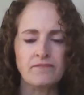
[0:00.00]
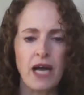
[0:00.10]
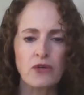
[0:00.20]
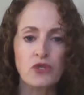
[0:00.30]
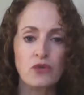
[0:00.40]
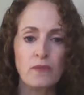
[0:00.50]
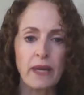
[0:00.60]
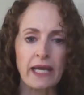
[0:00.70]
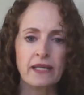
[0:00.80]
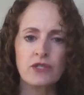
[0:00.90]
how to
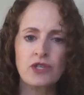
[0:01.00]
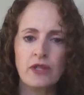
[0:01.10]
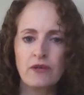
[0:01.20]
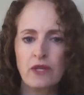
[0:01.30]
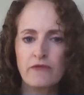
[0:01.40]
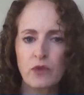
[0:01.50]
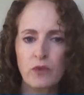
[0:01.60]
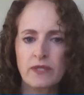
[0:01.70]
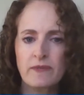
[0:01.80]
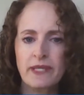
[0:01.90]
manage their loved
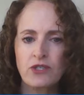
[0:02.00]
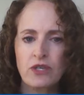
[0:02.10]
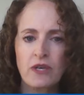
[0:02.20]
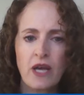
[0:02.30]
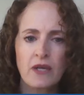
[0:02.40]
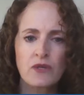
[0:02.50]
one with dementia.